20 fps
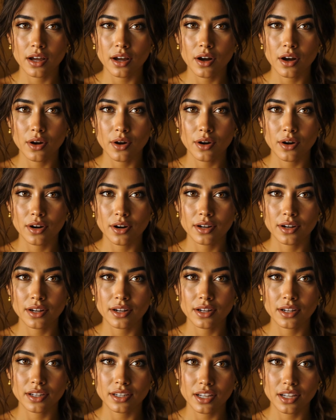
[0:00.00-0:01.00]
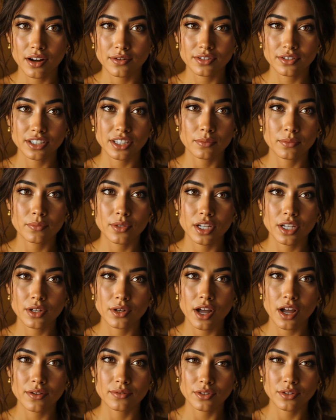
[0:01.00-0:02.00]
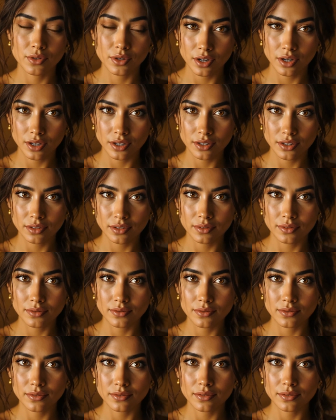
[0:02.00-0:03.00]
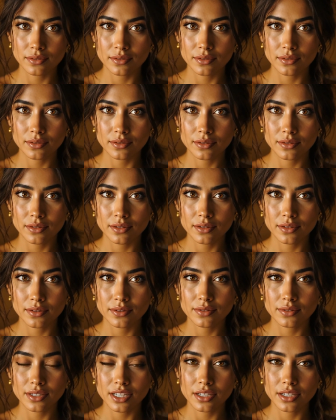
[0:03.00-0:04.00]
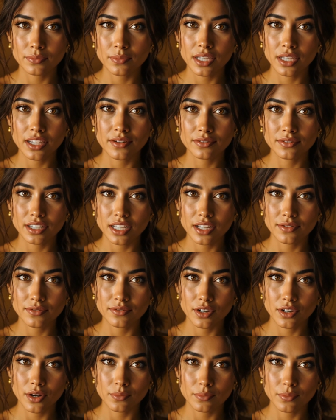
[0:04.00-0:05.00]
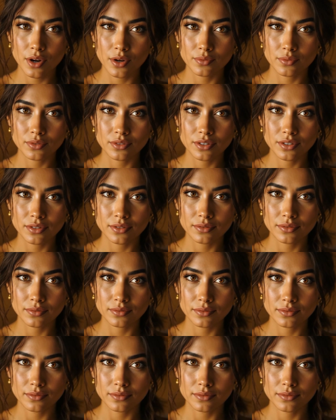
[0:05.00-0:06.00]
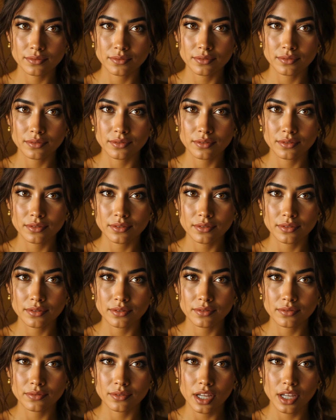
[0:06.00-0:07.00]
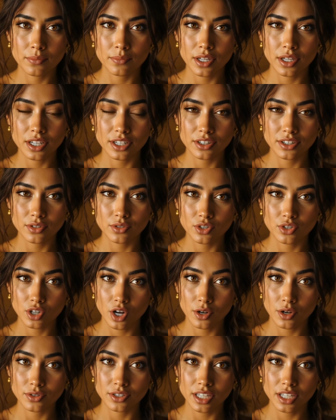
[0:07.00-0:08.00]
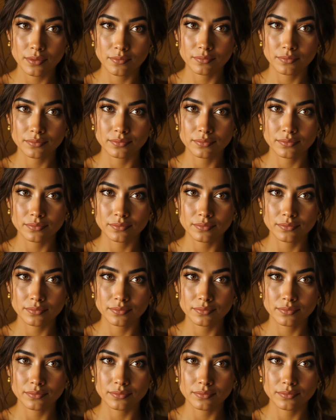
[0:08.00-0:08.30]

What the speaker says: Or, love is something you have to earn. These beliefs live in your bones. Not because you chose them,